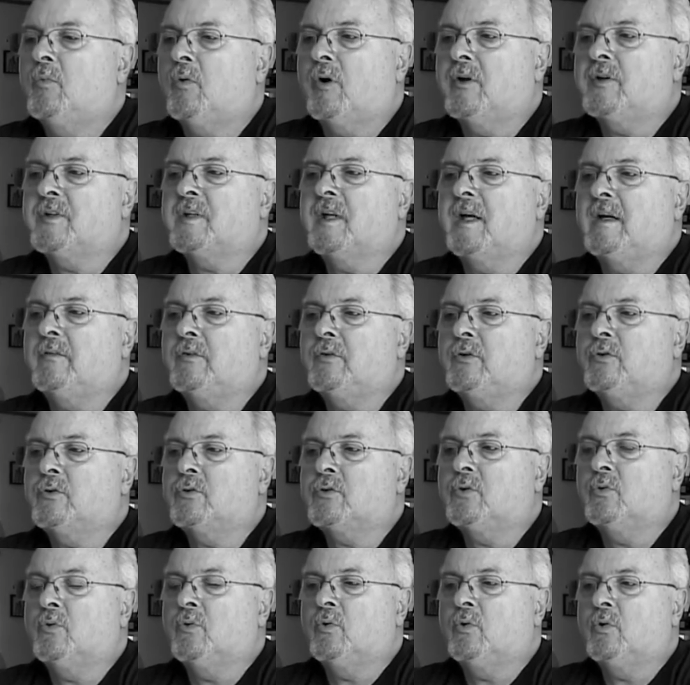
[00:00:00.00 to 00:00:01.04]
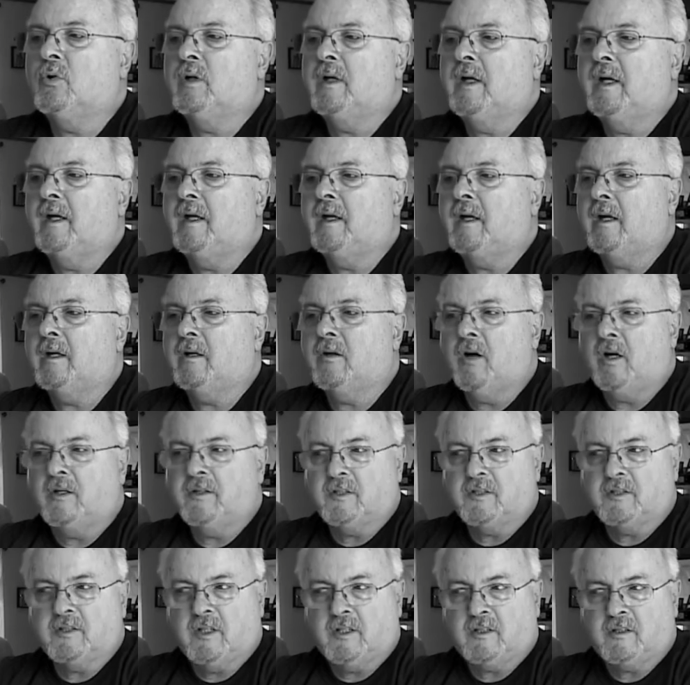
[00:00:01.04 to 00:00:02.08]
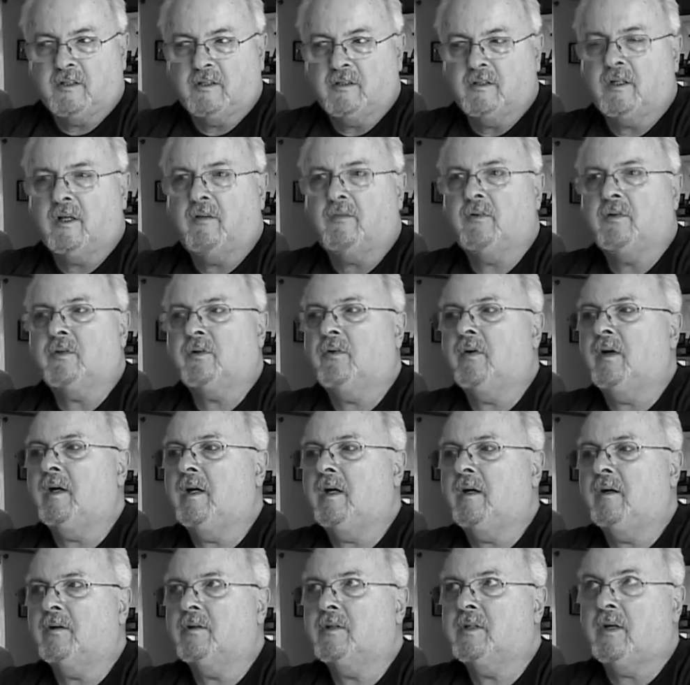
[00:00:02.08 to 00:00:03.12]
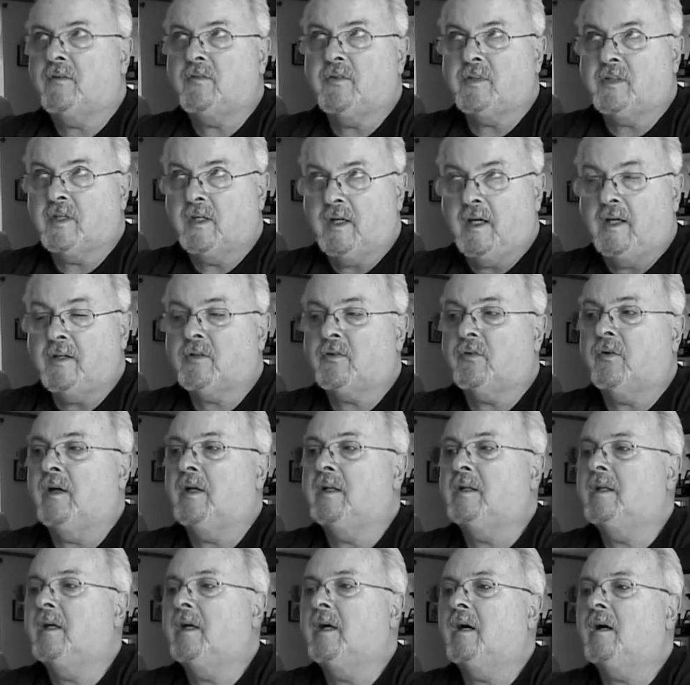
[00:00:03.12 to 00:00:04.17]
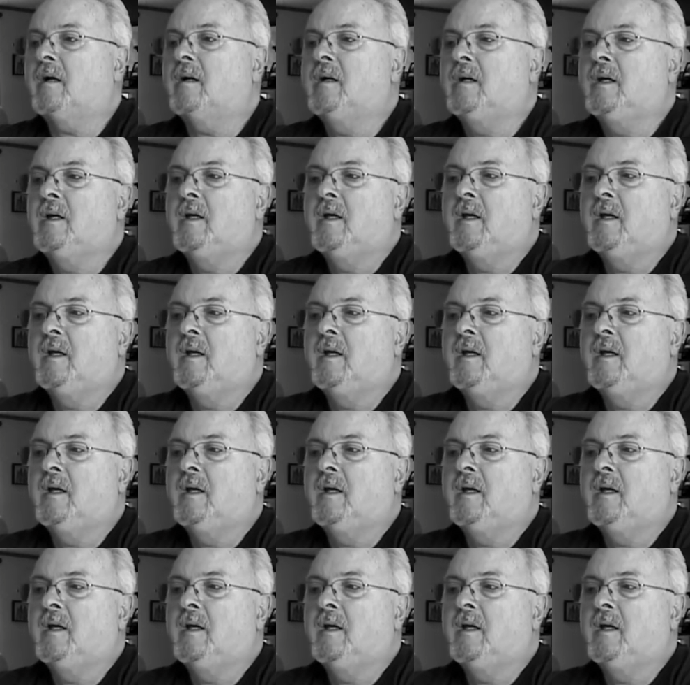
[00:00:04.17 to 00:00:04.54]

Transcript: Morris Avenue School, and I'd gone to sixth and seventh grade, or seventh and eighth grade there.